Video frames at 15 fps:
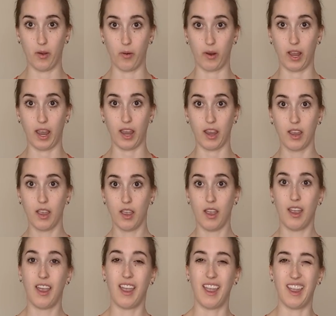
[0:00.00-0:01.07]
okay?
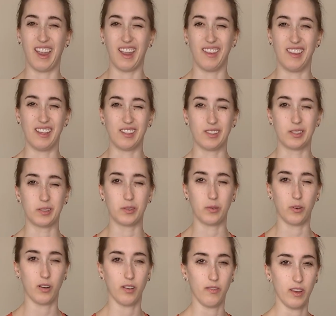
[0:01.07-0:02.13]
And they
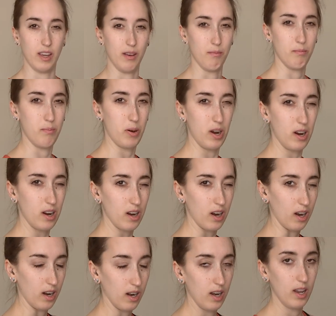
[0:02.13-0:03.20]
sort of, in
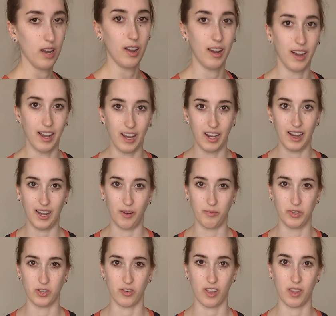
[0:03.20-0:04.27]
part,
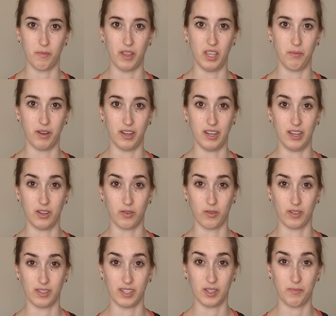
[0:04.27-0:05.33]
help to draw the belly button in
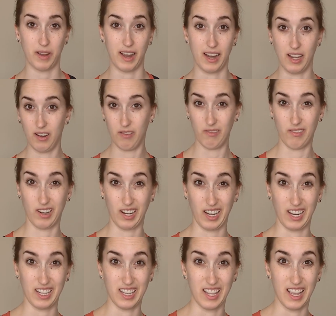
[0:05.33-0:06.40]
towards the spine. We're
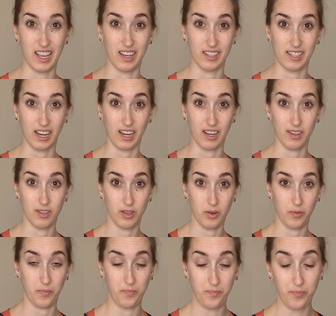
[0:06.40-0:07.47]
going to get to that in a second
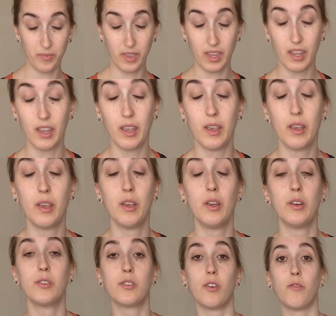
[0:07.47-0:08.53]
too.
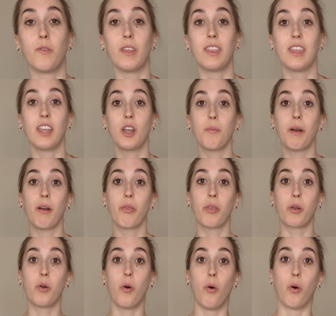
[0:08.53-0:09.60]
So if we think about
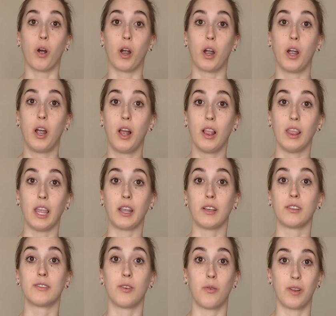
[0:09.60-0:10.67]
the core like
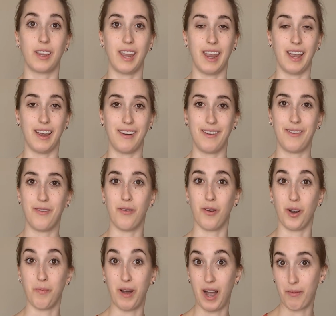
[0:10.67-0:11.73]
a soda can
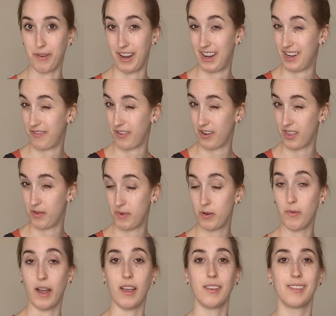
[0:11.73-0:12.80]
or a pop can if you're in the
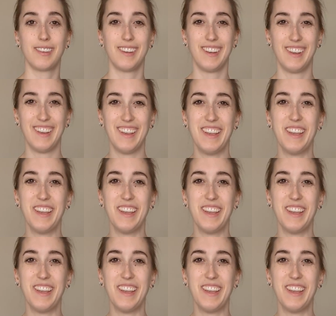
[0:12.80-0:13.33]
Midwest,